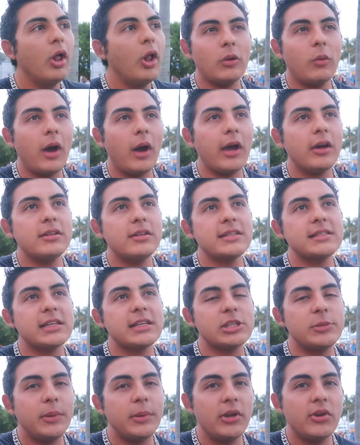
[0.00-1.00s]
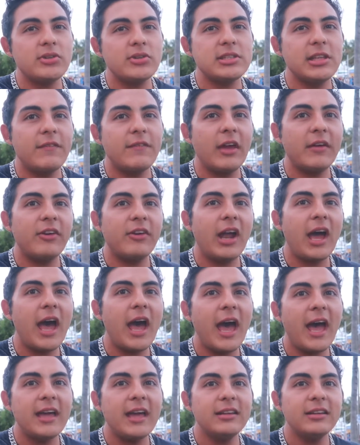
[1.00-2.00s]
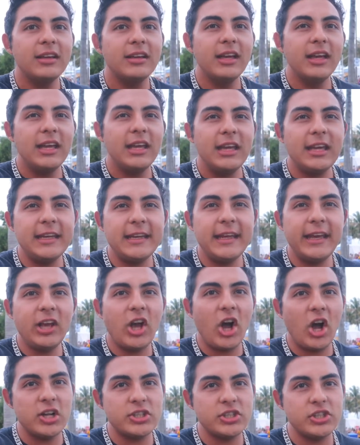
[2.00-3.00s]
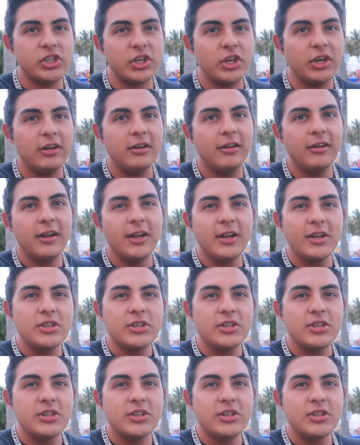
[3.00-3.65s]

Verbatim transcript: what's the wildest experience they've ever had in a concert.